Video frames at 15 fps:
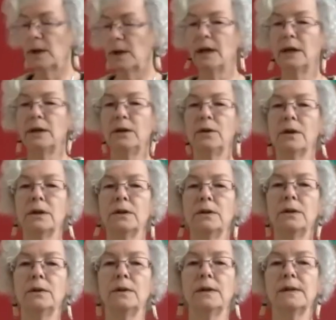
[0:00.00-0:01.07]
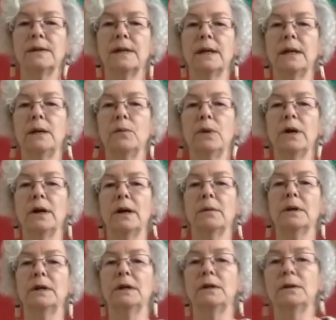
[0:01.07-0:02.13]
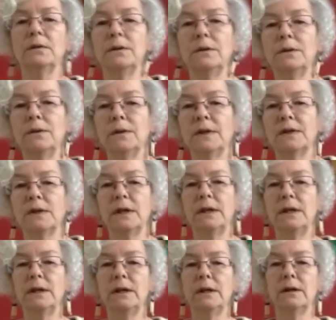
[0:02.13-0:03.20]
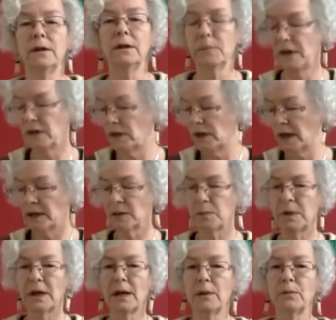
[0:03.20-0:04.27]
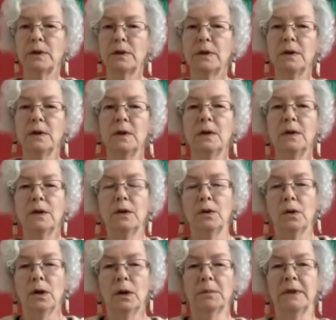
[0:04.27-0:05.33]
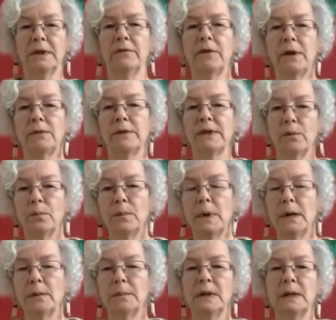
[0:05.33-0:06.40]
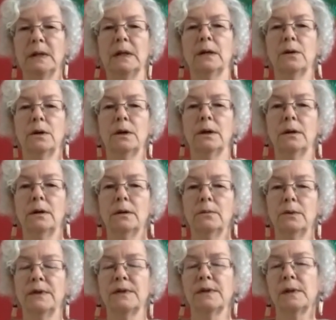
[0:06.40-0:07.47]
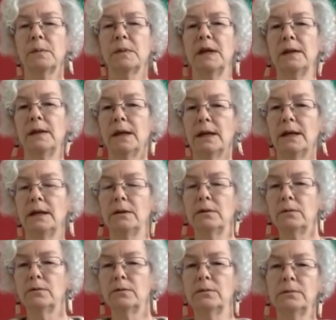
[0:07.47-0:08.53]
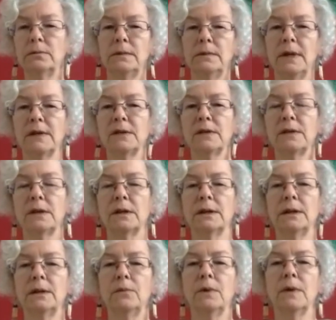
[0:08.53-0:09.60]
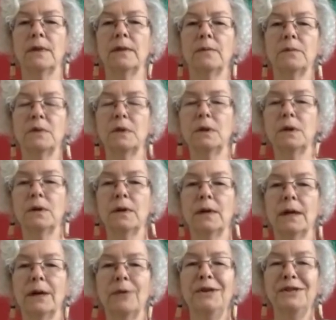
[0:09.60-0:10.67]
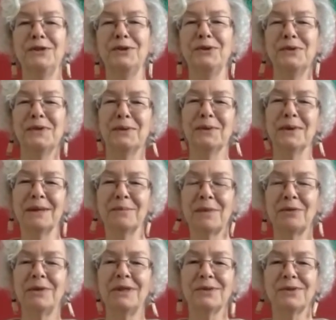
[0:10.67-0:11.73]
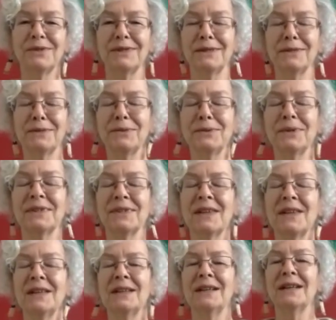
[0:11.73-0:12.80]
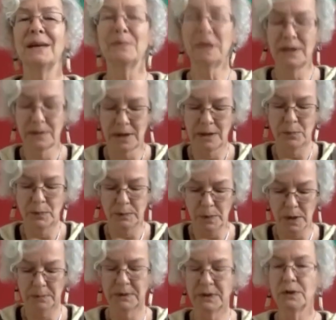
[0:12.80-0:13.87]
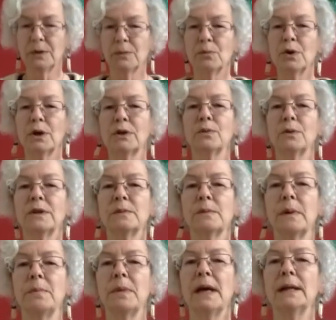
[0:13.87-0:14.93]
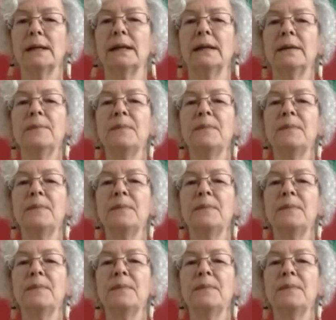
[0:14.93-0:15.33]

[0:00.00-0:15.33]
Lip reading: and you can do this anywhere. I'm going to do this here on my chest, but I would normally, if I was out in public or with somebody that I didn't necessarily want them to know that I was using one of my resourcing tools, I would probably do it more towards my belly.